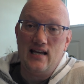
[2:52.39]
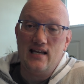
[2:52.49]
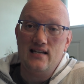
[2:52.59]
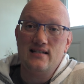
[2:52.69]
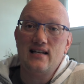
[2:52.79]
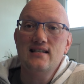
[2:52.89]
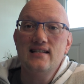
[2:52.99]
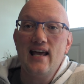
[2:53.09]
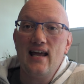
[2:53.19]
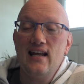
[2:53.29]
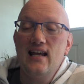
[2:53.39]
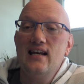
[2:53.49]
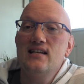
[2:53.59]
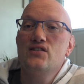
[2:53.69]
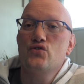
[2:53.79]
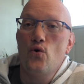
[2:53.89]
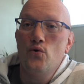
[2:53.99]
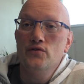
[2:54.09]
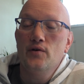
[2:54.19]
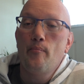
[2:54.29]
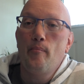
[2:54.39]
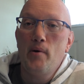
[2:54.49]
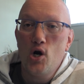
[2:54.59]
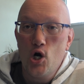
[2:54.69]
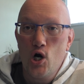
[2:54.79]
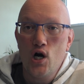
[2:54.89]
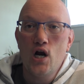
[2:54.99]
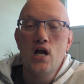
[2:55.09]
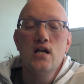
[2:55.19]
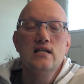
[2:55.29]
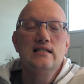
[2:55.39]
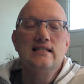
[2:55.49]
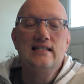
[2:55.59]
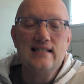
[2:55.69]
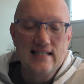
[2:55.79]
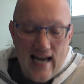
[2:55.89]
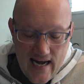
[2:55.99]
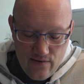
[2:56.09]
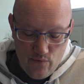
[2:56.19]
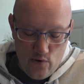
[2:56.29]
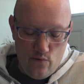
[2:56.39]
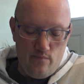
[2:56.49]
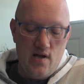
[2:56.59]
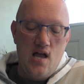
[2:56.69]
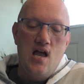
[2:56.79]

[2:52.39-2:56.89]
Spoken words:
is that it is sold per stateroom.